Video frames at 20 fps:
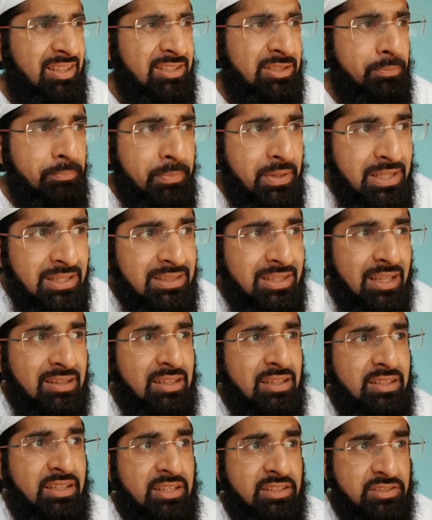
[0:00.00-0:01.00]
That doesn't mean
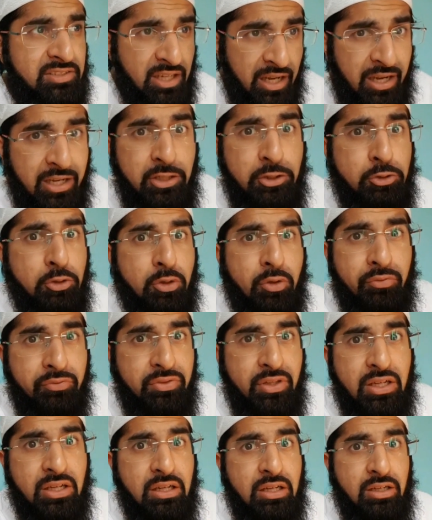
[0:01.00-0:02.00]
that the designer
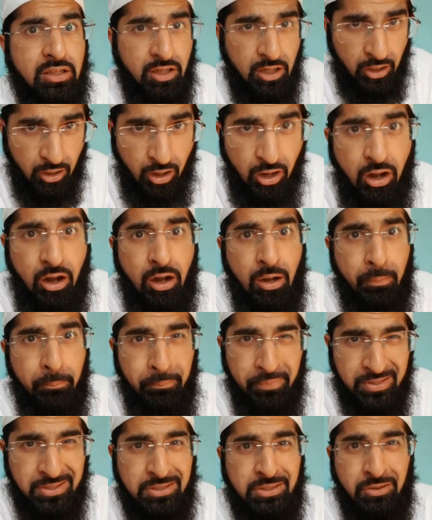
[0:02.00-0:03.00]
of the car,
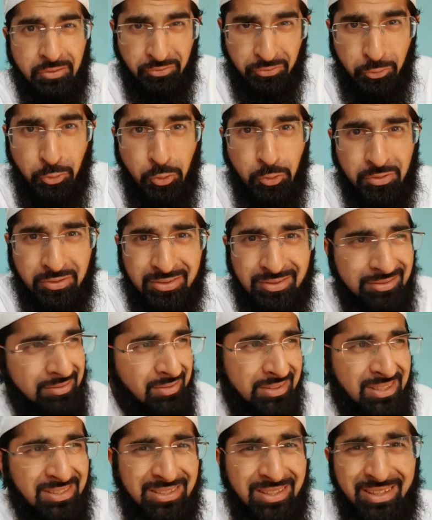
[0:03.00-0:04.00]
Mr.
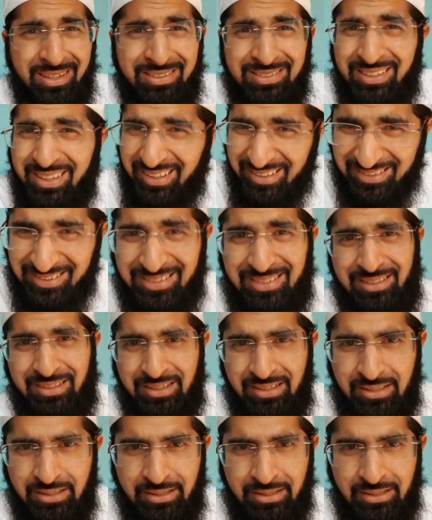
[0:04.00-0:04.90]
Ford, doesn't exist.